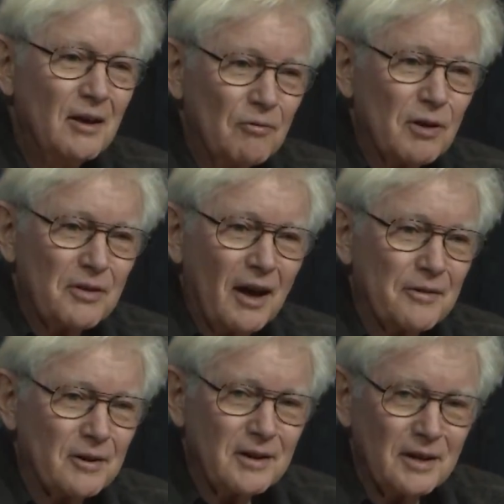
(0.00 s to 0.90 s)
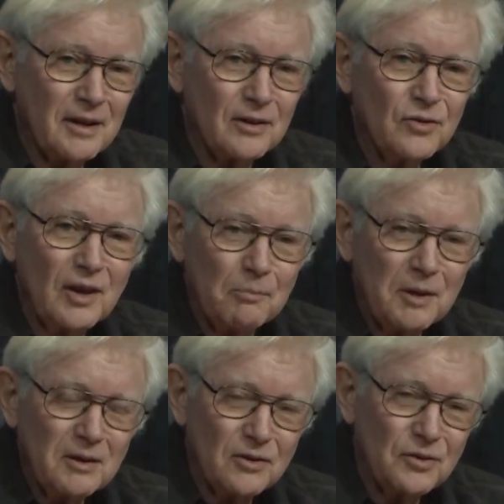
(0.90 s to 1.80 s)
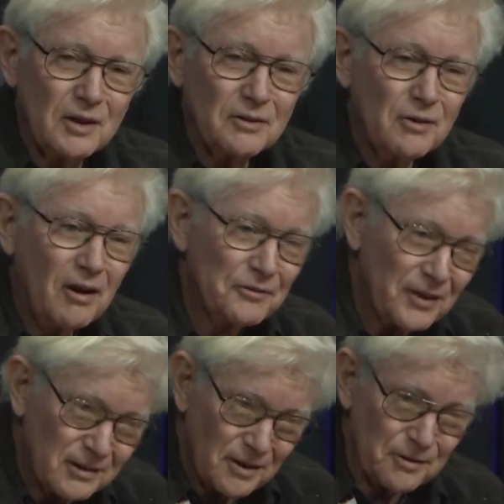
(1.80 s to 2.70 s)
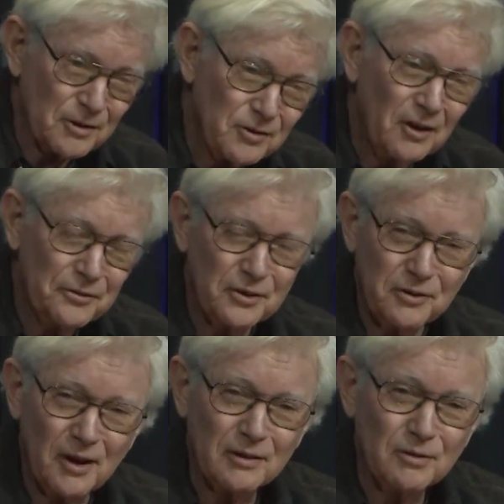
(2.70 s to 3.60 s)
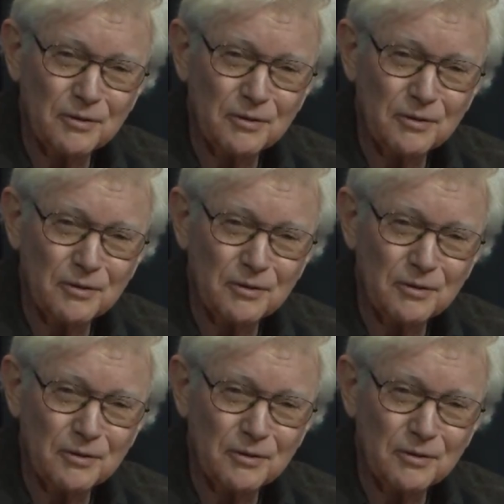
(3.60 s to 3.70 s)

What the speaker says: with other kids, and because the adults had other adults to talk to,